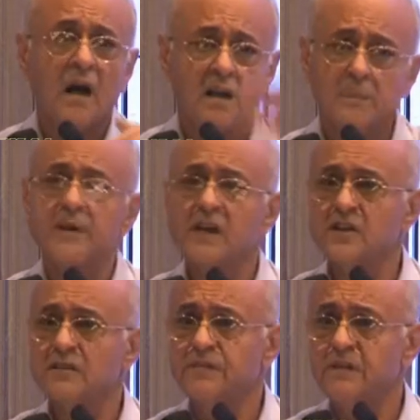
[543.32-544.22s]

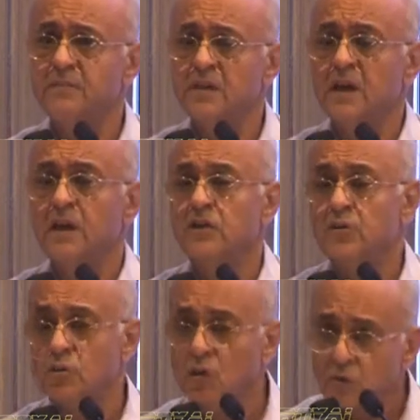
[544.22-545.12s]
production films
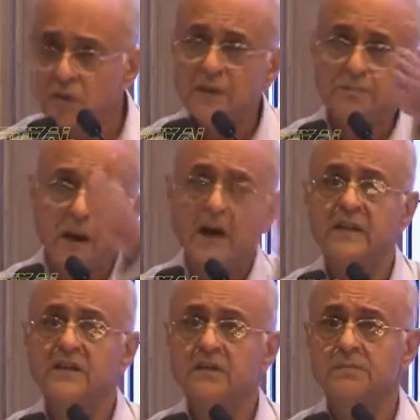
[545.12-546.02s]
to not only
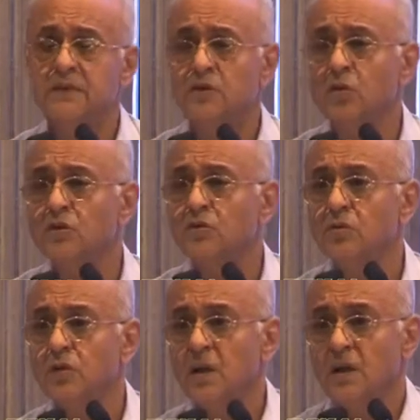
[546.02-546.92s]
buyers but
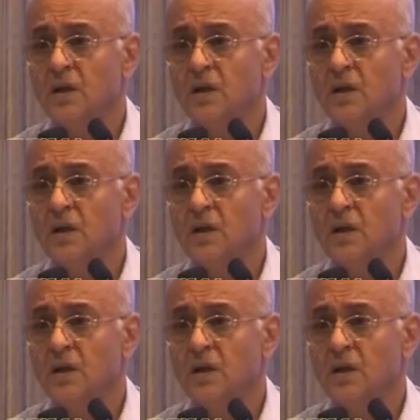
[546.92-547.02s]
also,